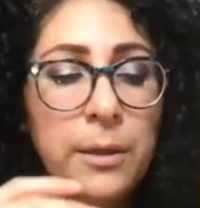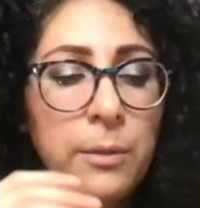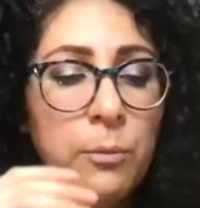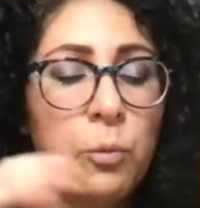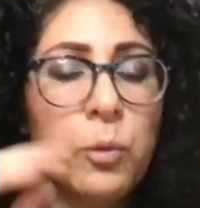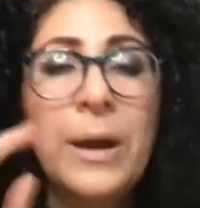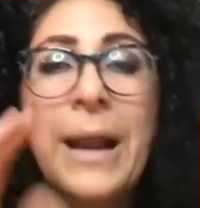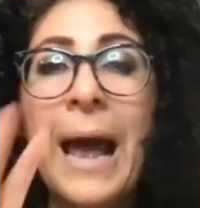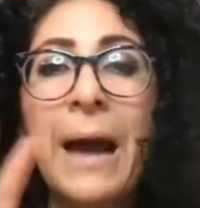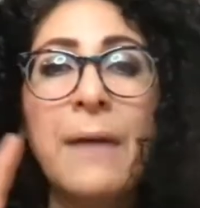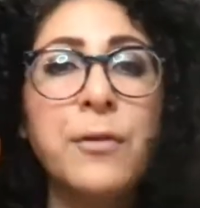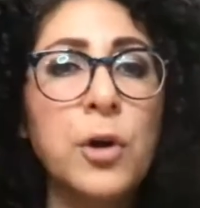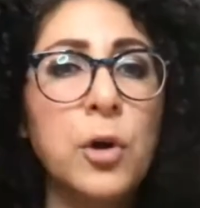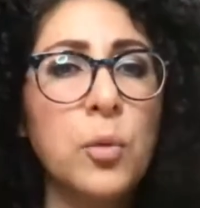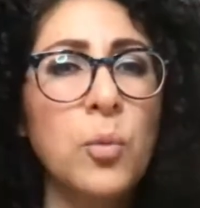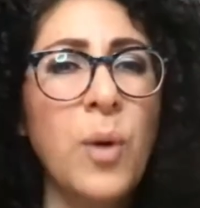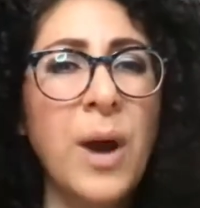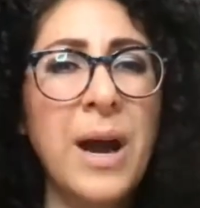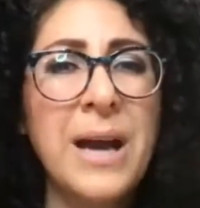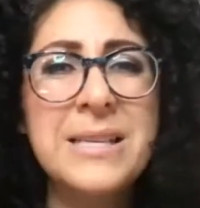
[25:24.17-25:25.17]
whatever
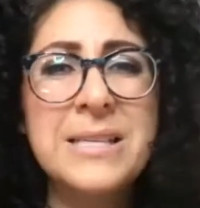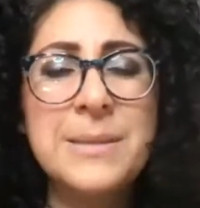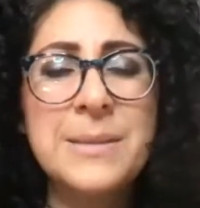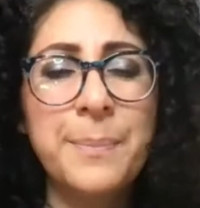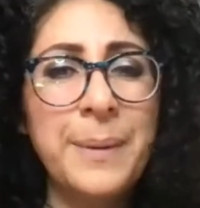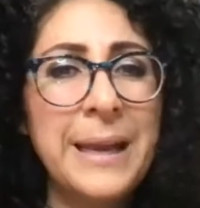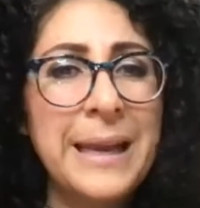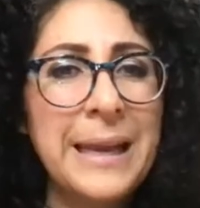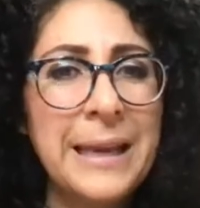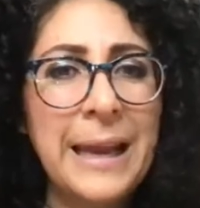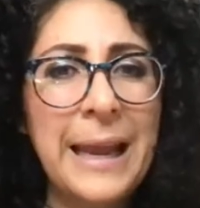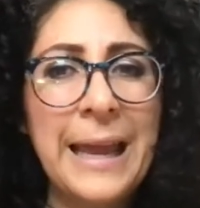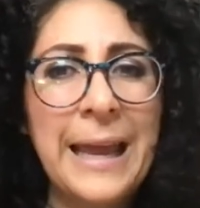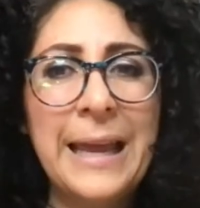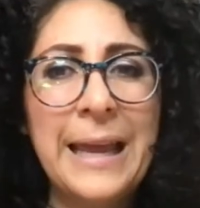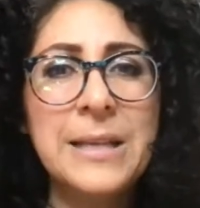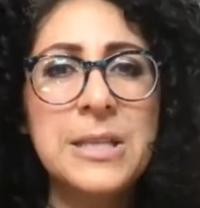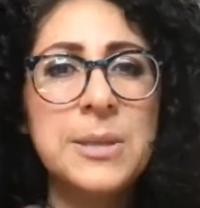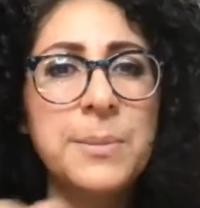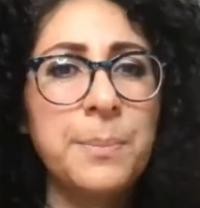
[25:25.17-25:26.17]
it was, being
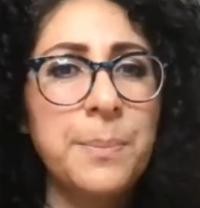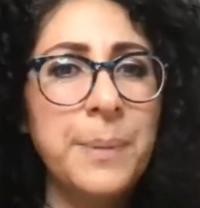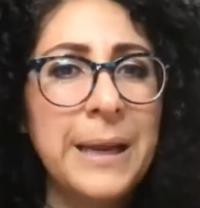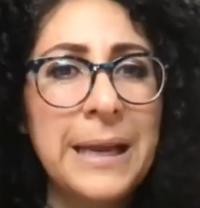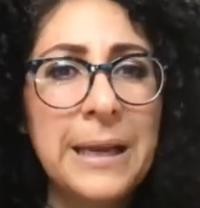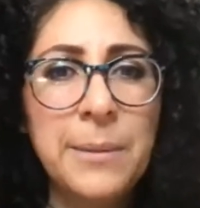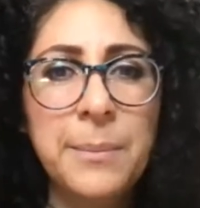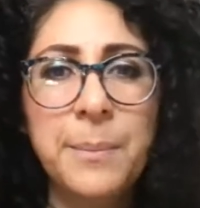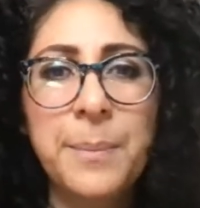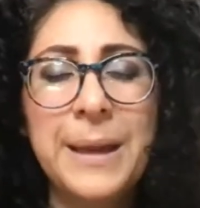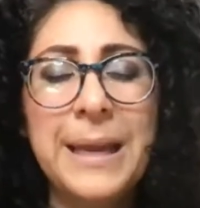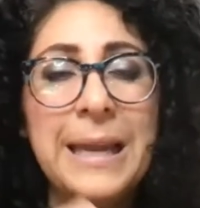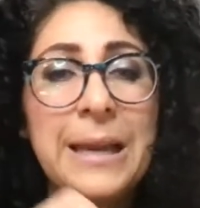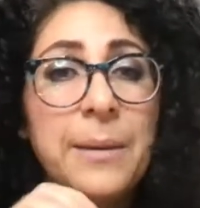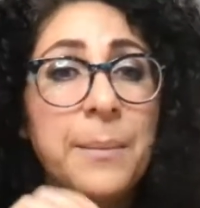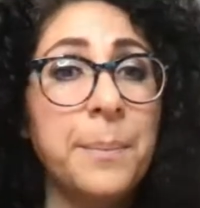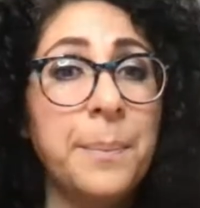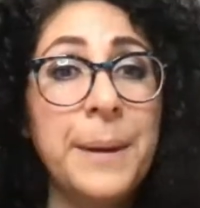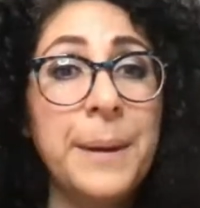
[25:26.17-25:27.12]
hit, being beat,